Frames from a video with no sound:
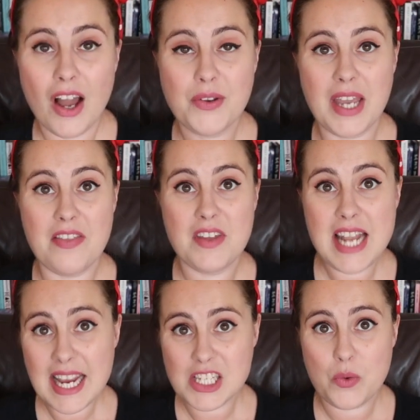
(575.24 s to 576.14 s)
Okay, the
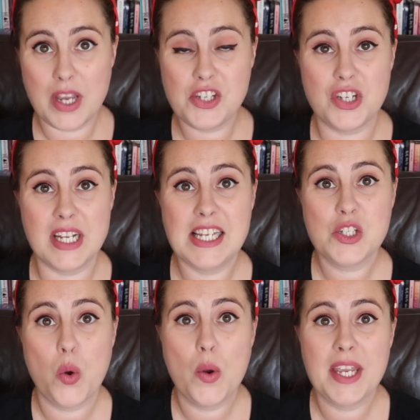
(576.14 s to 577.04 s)
next question
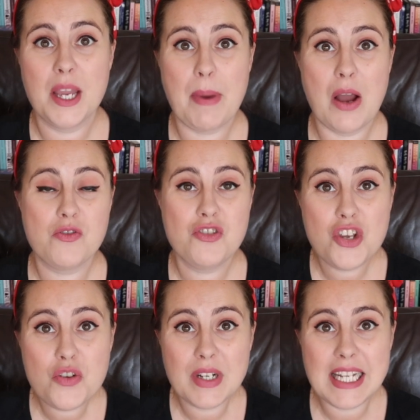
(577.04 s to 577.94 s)
is talking about
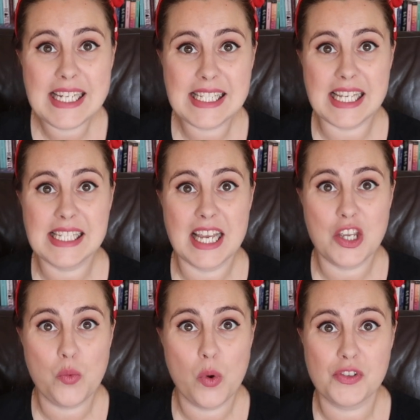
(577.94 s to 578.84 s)
new releases
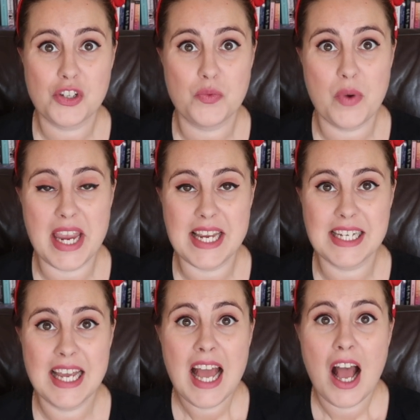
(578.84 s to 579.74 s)
that you want to
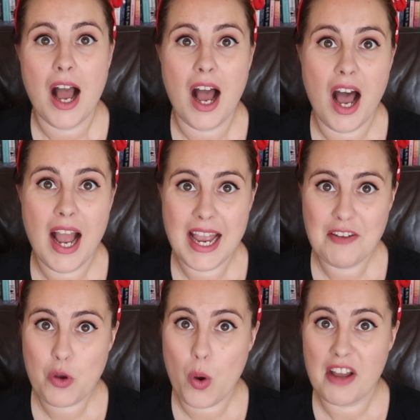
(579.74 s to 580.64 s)
read. I
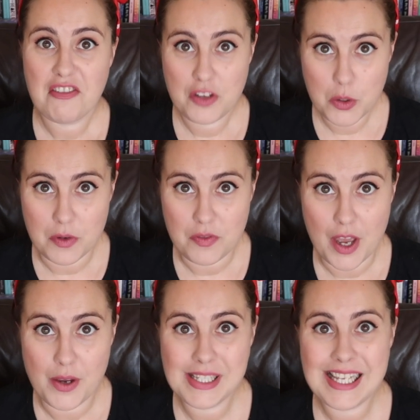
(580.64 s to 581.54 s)
have quite a few of
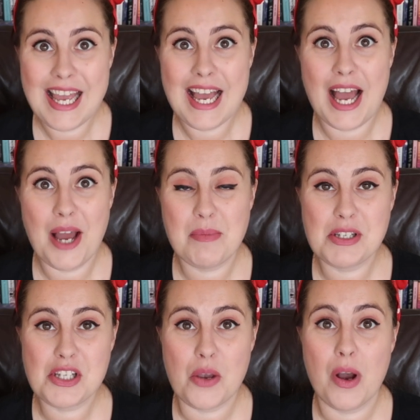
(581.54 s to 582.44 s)
those,
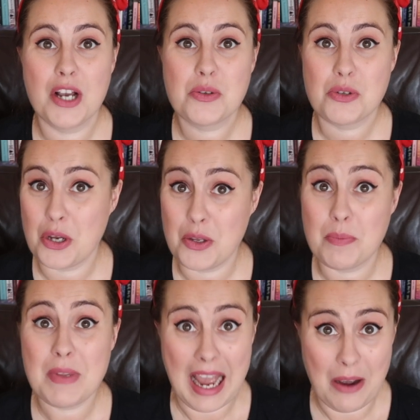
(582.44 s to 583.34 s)
so I shall show you
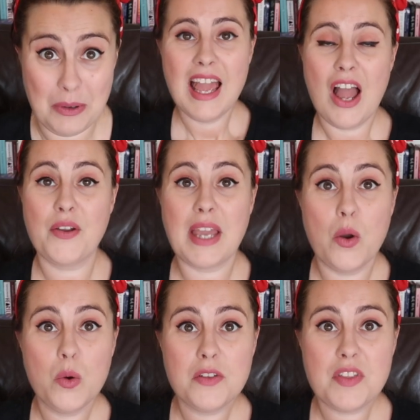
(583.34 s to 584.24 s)
them now.
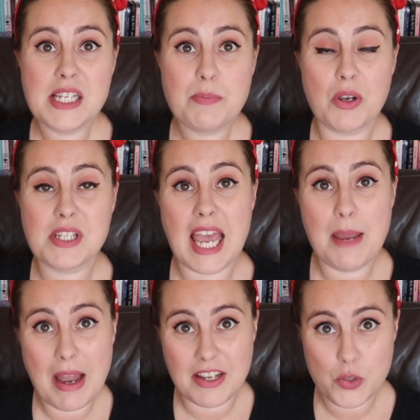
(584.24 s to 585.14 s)
Okay, all of these books
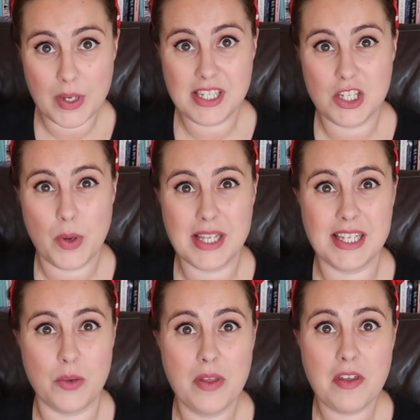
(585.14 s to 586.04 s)
came out in
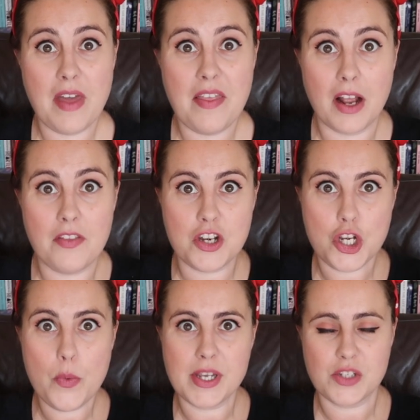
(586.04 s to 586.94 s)
2020, whether they're like the
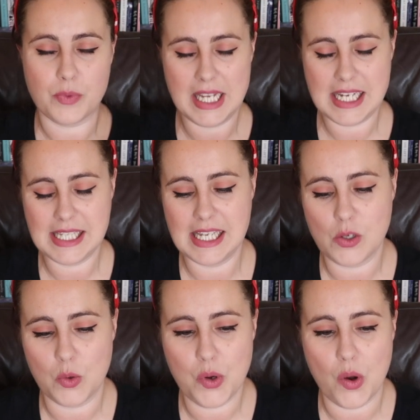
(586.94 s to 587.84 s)
newest
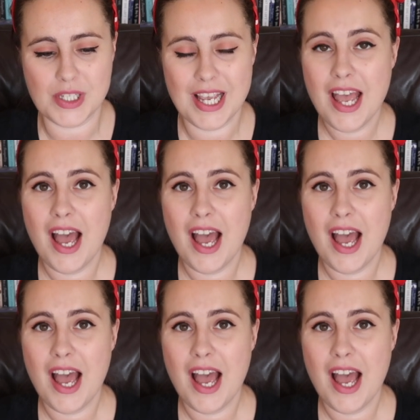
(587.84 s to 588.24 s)
releases or not,